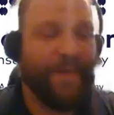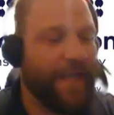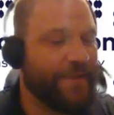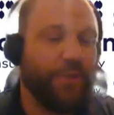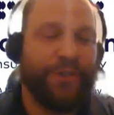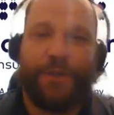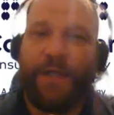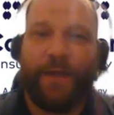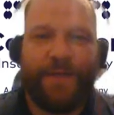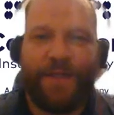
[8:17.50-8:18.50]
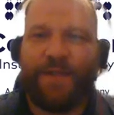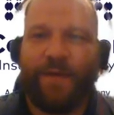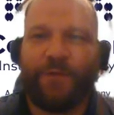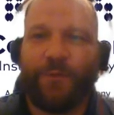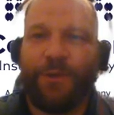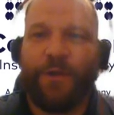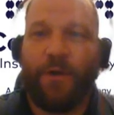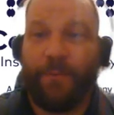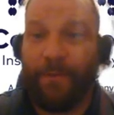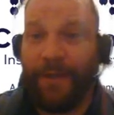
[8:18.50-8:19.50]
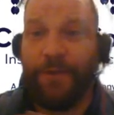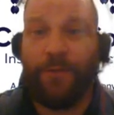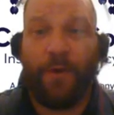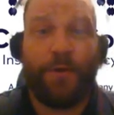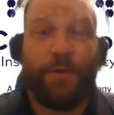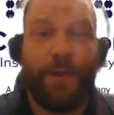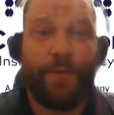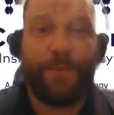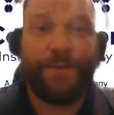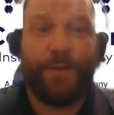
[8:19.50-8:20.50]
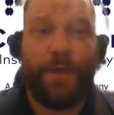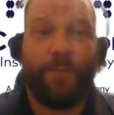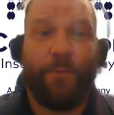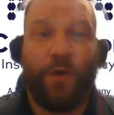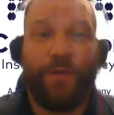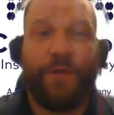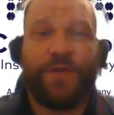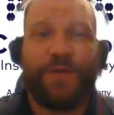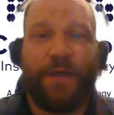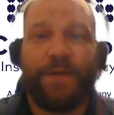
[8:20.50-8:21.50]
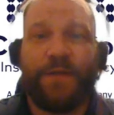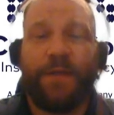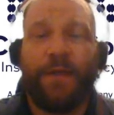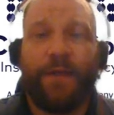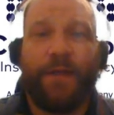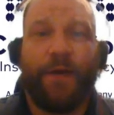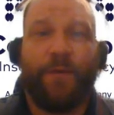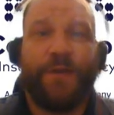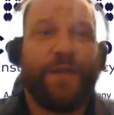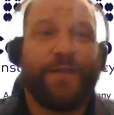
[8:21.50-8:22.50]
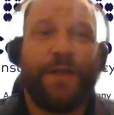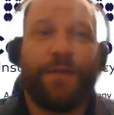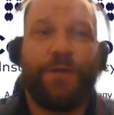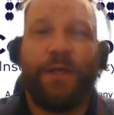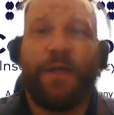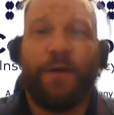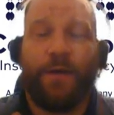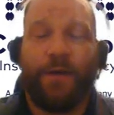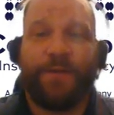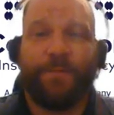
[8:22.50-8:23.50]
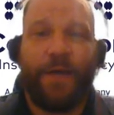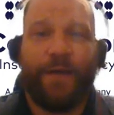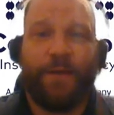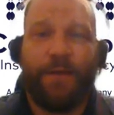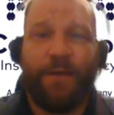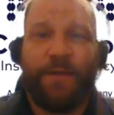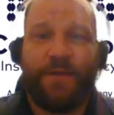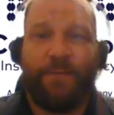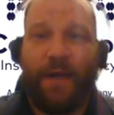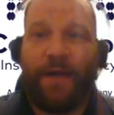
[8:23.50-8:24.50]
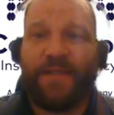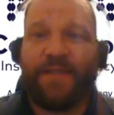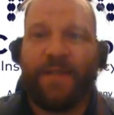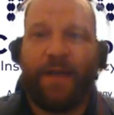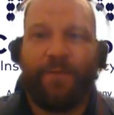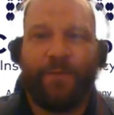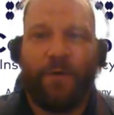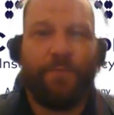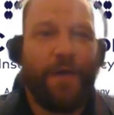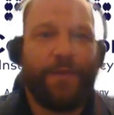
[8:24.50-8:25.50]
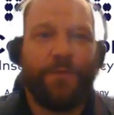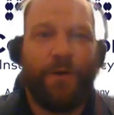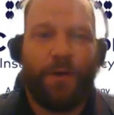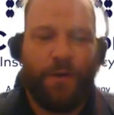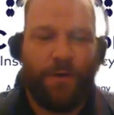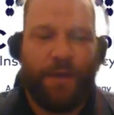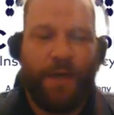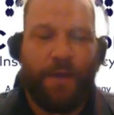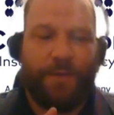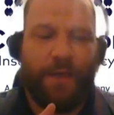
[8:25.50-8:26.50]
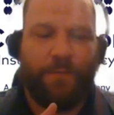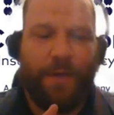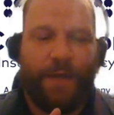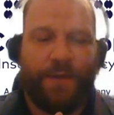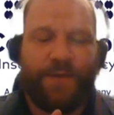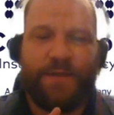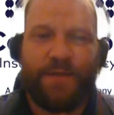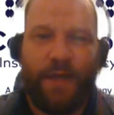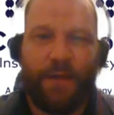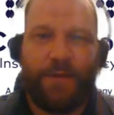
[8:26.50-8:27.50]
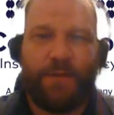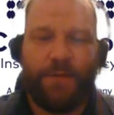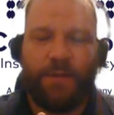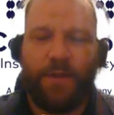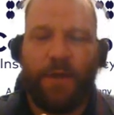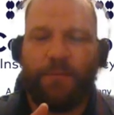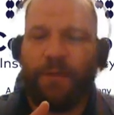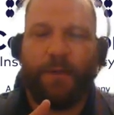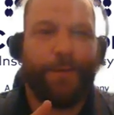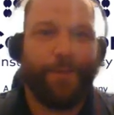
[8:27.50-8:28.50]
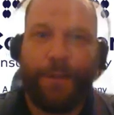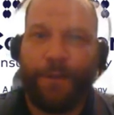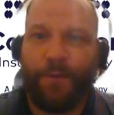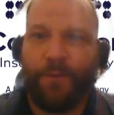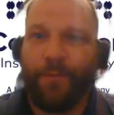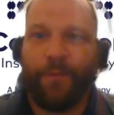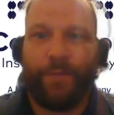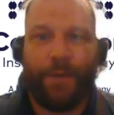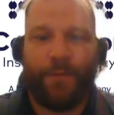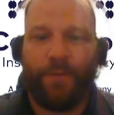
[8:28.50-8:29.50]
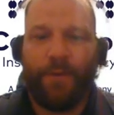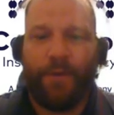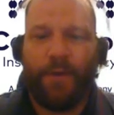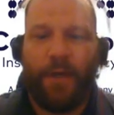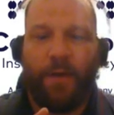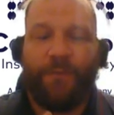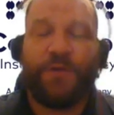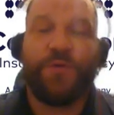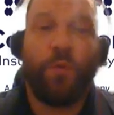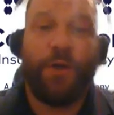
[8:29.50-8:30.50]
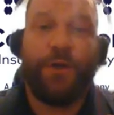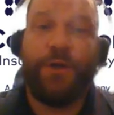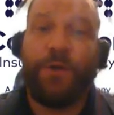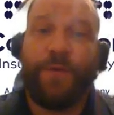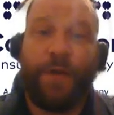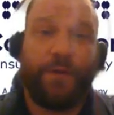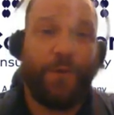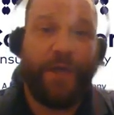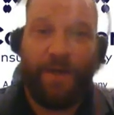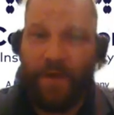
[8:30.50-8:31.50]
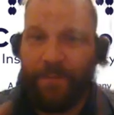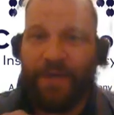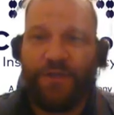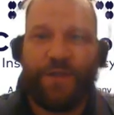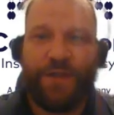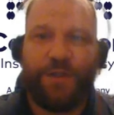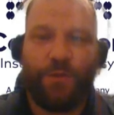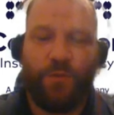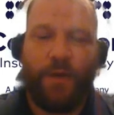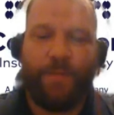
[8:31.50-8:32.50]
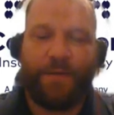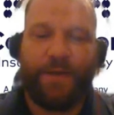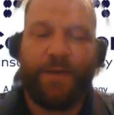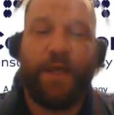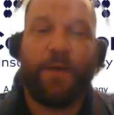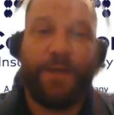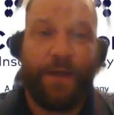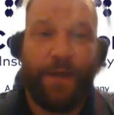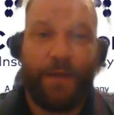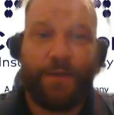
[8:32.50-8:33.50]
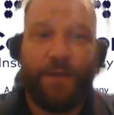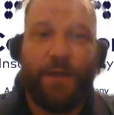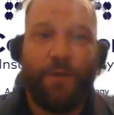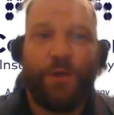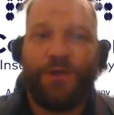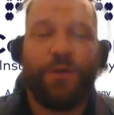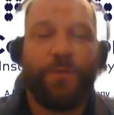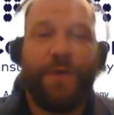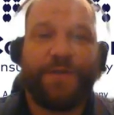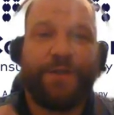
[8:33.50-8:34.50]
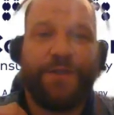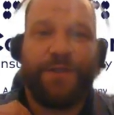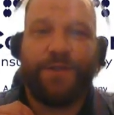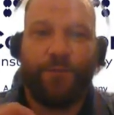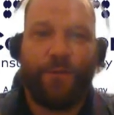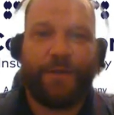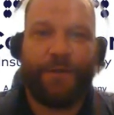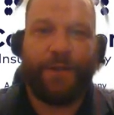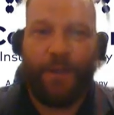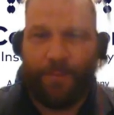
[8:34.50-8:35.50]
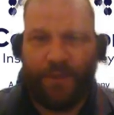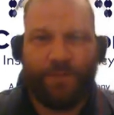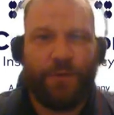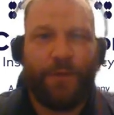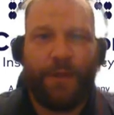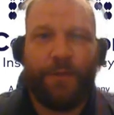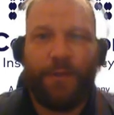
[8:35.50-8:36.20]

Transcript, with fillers: that's when you, yeah, that's definitely when you call me. My Q R code helps. Um, one of those things that I always say is, like, you can get onto my, to my site from my Q R code. And I mean my site, um, you can leave me a Google review. Um, there's one new thing that we have, and I mentioned this to you a while back, the Canopy Connect, where you can basically just directly, and I believe you did,